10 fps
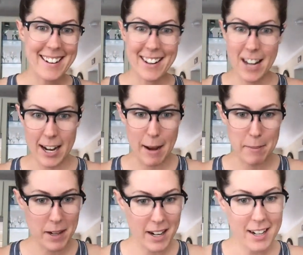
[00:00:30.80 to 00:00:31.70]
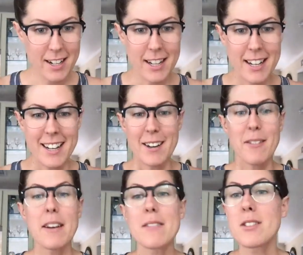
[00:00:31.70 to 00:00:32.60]
Not happening.
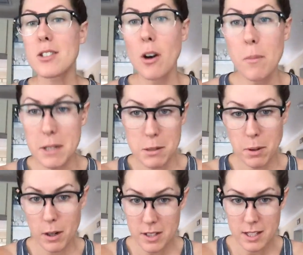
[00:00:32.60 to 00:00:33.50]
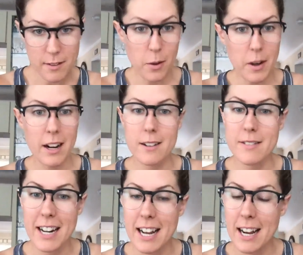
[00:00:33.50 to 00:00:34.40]
We have so much boat stuff going on
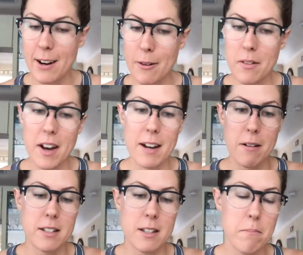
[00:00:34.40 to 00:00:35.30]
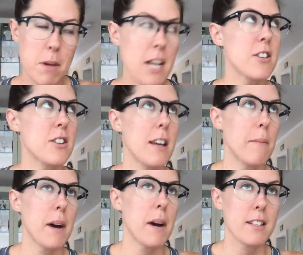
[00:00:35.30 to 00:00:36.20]
right now. We've had some major
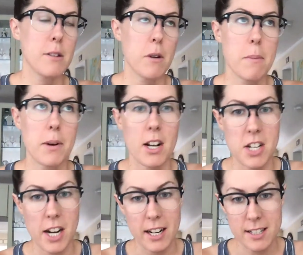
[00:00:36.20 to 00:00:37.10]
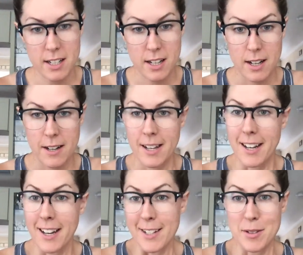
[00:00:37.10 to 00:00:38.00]
setbacks to our project.
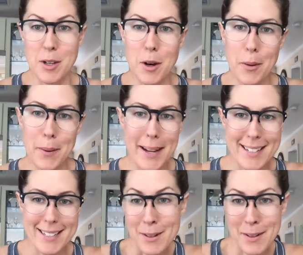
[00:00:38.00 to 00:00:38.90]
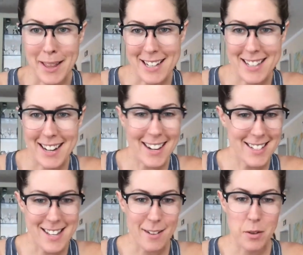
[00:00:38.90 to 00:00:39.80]
So we got to deal with that today
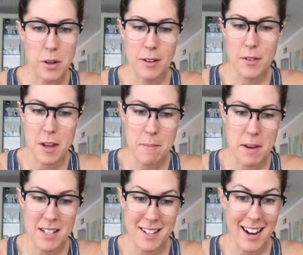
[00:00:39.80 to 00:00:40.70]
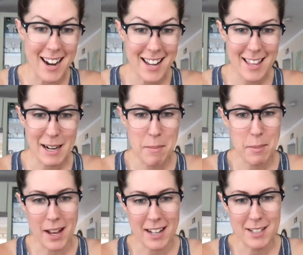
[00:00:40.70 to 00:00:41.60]
instead of going for the amazing hike that I
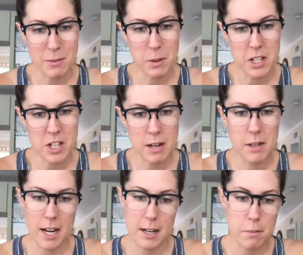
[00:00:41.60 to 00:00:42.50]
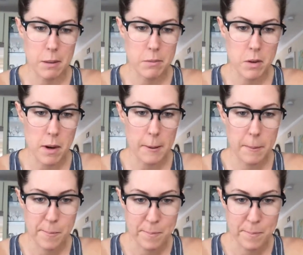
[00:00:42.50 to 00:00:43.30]
planned, which I'm kind of bummed about.